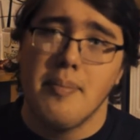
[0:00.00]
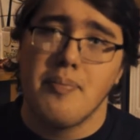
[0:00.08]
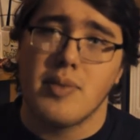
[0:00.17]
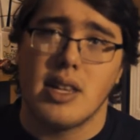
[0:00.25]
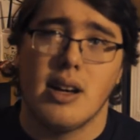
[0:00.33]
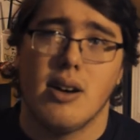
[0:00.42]

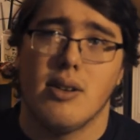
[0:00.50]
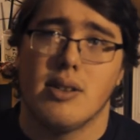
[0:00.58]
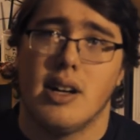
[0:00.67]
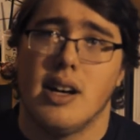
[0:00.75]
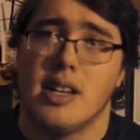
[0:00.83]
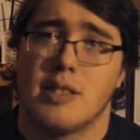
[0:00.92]
you
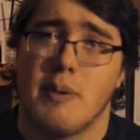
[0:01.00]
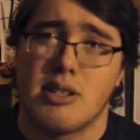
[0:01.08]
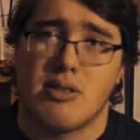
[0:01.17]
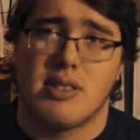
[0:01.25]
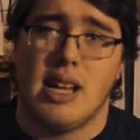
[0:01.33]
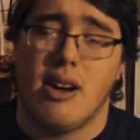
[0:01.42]
know,
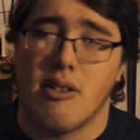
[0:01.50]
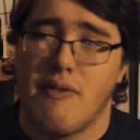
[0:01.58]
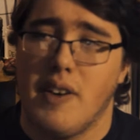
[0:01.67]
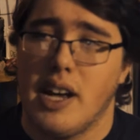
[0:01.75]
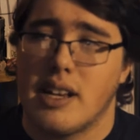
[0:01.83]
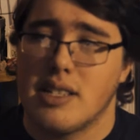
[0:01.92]
special sound
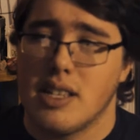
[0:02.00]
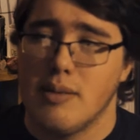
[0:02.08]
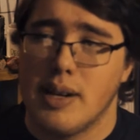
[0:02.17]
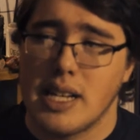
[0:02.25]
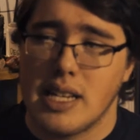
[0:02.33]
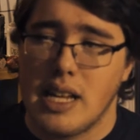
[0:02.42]
effects that you
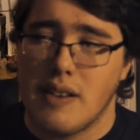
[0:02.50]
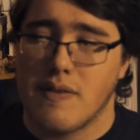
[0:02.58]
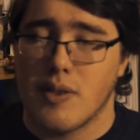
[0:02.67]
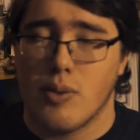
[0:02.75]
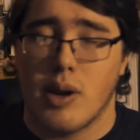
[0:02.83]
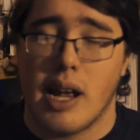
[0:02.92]
might need
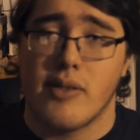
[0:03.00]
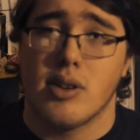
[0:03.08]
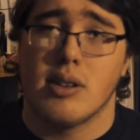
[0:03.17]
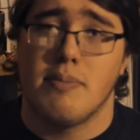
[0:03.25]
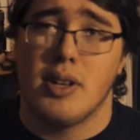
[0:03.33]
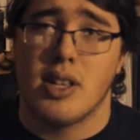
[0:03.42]
for
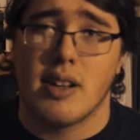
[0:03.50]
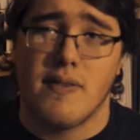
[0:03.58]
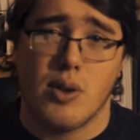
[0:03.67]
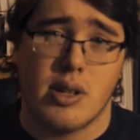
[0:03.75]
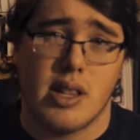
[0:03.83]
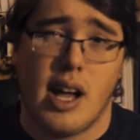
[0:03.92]
whatever, building a
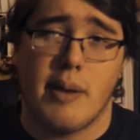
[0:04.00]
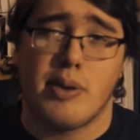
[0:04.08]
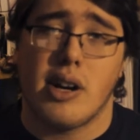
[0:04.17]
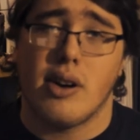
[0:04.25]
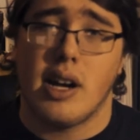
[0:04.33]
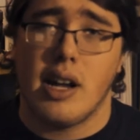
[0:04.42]
Foley
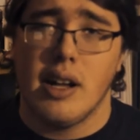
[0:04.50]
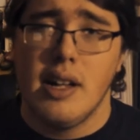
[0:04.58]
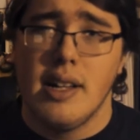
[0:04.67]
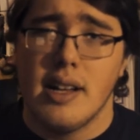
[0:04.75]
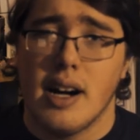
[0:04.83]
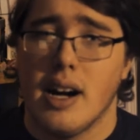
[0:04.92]
library,
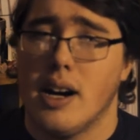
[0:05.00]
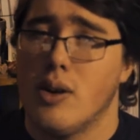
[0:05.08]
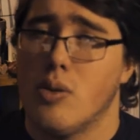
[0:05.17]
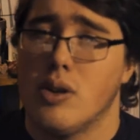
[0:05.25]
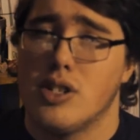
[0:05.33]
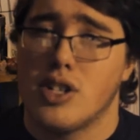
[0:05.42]

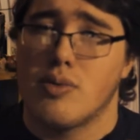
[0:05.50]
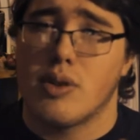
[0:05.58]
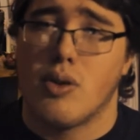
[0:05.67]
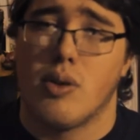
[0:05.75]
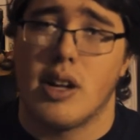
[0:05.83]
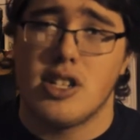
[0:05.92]
or just
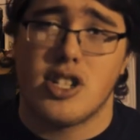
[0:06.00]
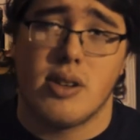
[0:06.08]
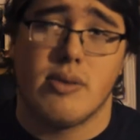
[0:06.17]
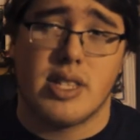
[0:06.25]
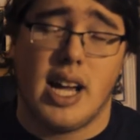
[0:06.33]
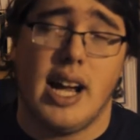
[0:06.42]
recording
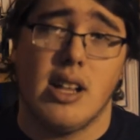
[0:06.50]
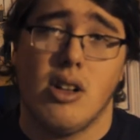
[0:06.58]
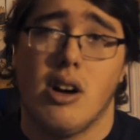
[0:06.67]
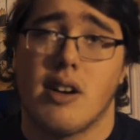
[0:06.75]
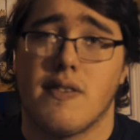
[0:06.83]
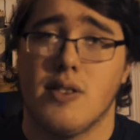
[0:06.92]
general
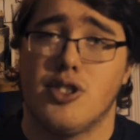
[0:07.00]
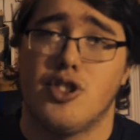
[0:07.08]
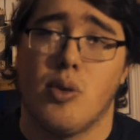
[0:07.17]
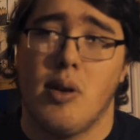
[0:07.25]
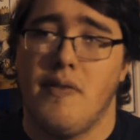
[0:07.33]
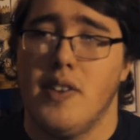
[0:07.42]
dialogue for a
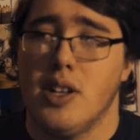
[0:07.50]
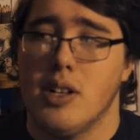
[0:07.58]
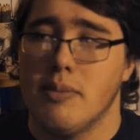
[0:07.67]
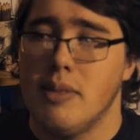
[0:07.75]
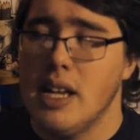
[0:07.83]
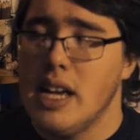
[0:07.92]
short
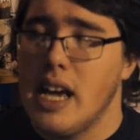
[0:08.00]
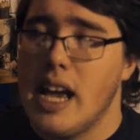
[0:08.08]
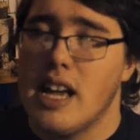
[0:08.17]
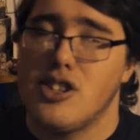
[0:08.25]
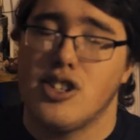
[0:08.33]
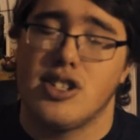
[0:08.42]
film.
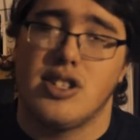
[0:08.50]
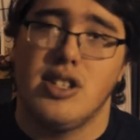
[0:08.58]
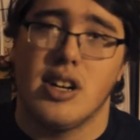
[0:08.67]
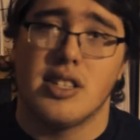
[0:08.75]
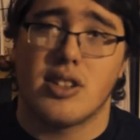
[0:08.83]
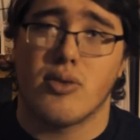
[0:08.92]
It just
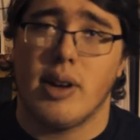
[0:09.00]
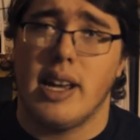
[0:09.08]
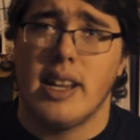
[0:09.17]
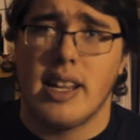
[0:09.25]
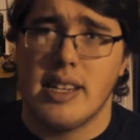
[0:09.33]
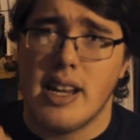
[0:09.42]
does
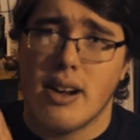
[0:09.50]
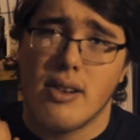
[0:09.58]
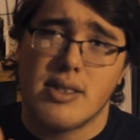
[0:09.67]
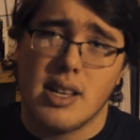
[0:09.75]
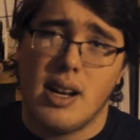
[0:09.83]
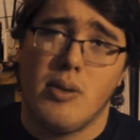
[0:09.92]
great. It
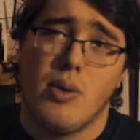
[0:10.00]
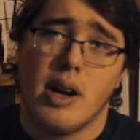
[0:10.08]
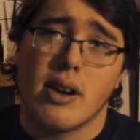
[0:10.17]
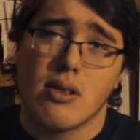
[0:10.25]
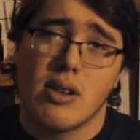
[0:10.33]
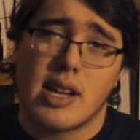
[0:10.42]
narrows in on what
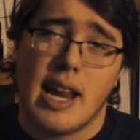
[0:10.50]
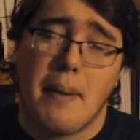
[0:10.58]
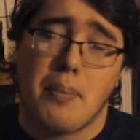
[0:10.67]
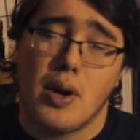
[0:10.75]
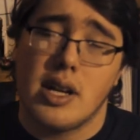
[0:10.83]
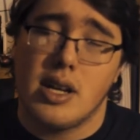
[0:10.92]
you're looking at
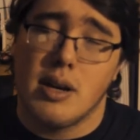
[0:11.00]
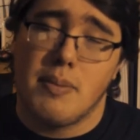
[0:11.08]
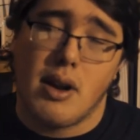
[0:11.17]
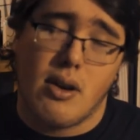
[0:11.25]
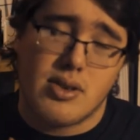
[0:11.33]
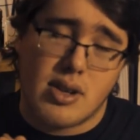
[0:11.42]
pretty good,
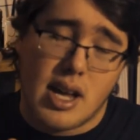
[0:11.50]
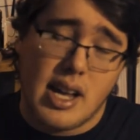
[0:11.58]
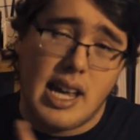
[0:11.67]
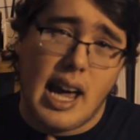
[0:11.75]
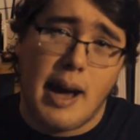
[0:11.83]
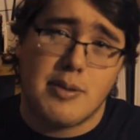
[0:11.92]
but also can
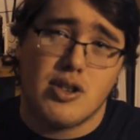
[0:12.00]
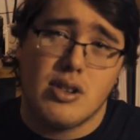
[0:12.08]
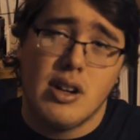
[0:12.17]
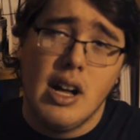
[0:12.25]
capture